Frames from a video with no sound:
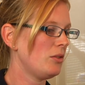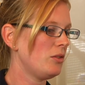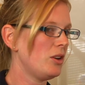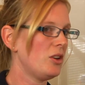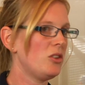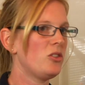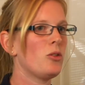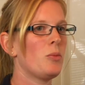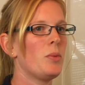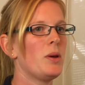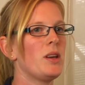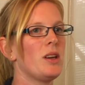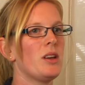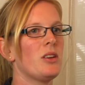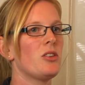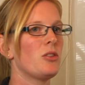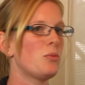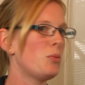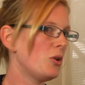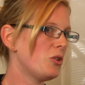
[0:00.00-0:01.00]
first
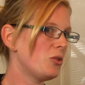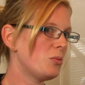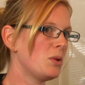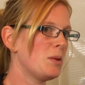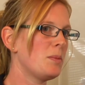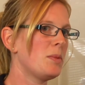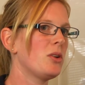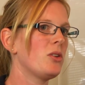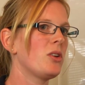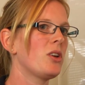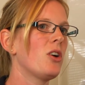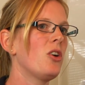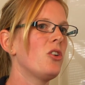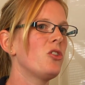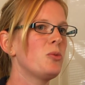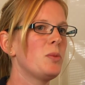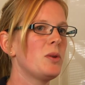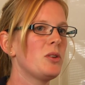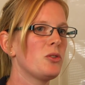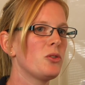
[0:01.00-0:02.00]
opinion to possibly building a
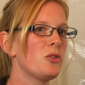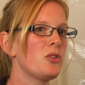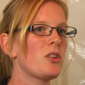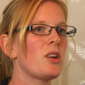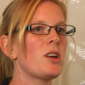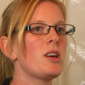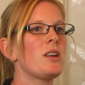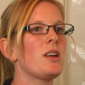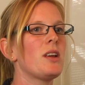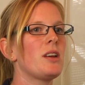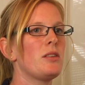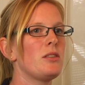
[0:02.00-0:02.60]
hospital site,